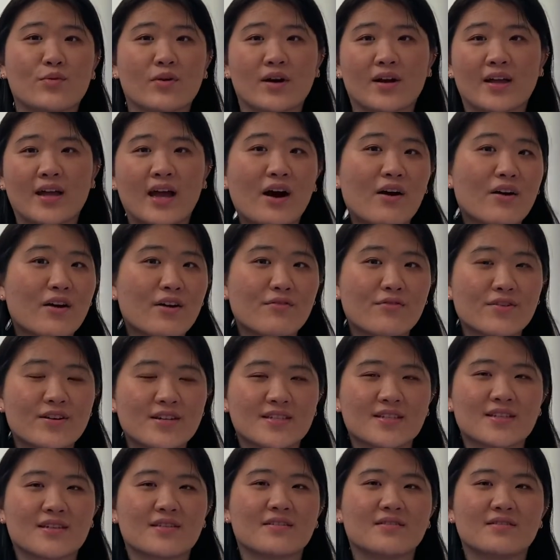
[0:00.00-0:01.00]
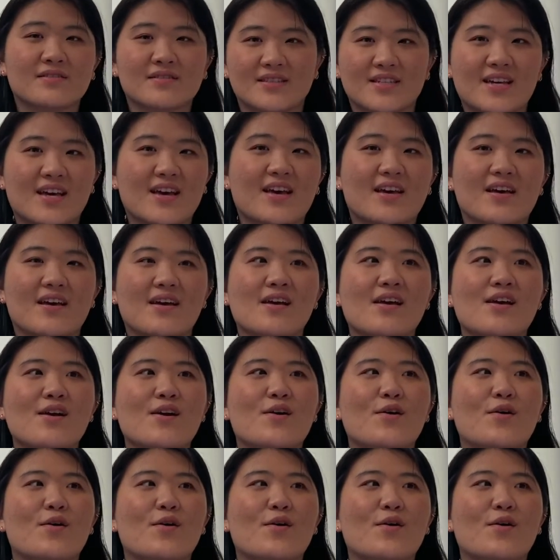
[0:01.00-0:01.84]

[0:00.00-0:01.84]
work out every single day,